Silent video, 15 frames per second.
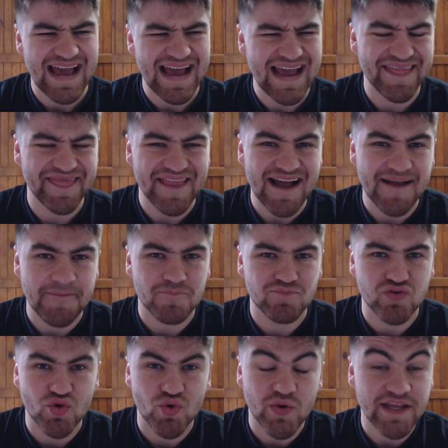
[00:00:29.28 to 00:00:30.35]
And that
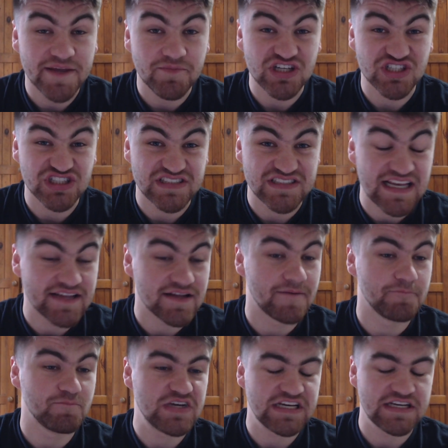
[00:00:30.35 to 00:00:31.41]
pretty much set
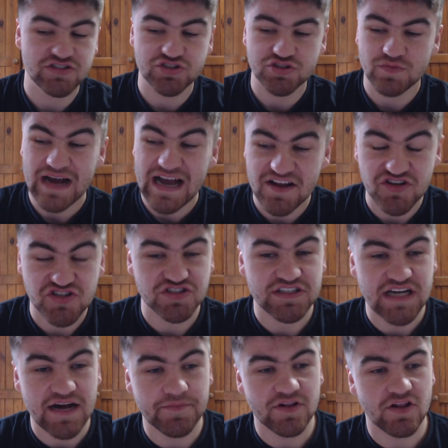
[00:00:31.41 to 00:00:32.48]
up me to actually
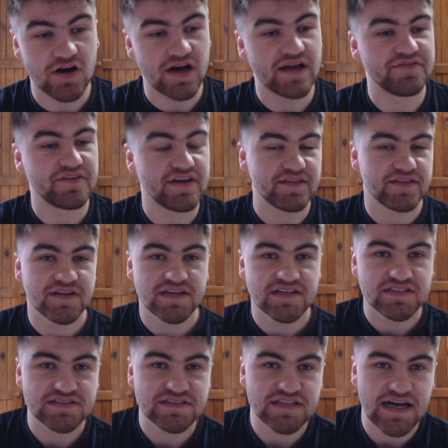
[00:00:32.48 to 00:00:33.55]
come alive in
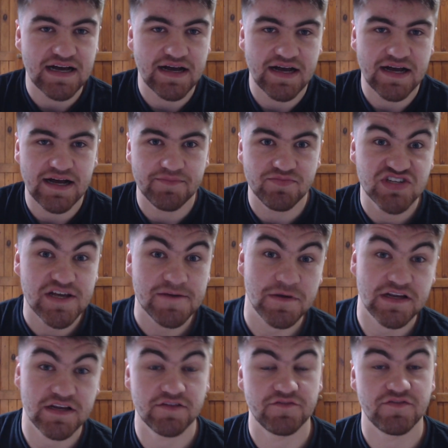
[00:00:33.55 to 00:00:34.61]
this
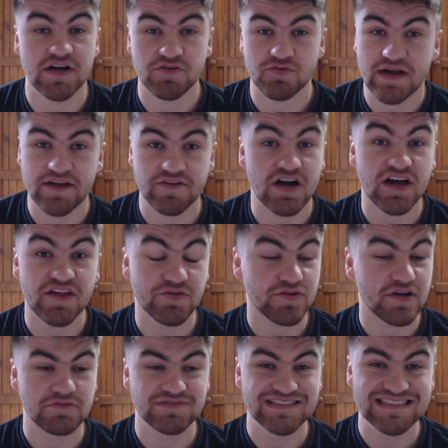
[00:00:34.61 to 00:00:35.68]
tipping in the final round. I thought
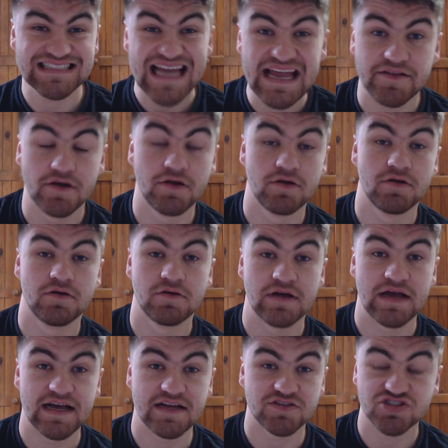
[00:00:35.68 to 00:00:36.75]
I was dead
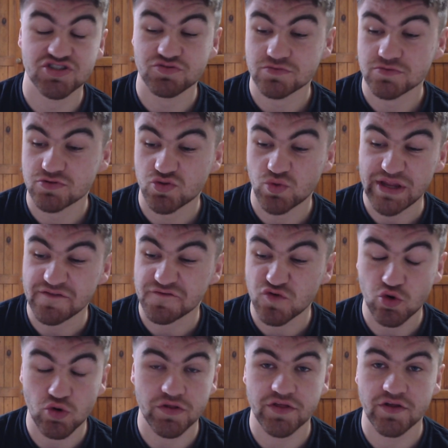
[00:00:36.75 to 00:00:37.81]
at
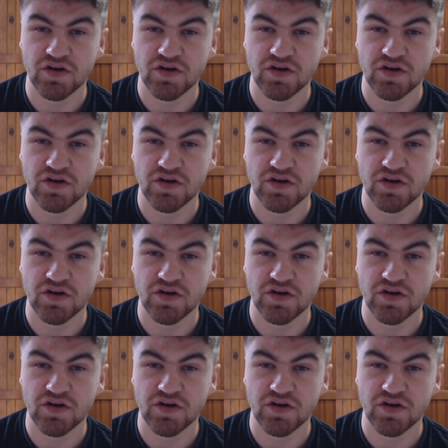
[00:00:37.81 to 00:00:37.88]
224th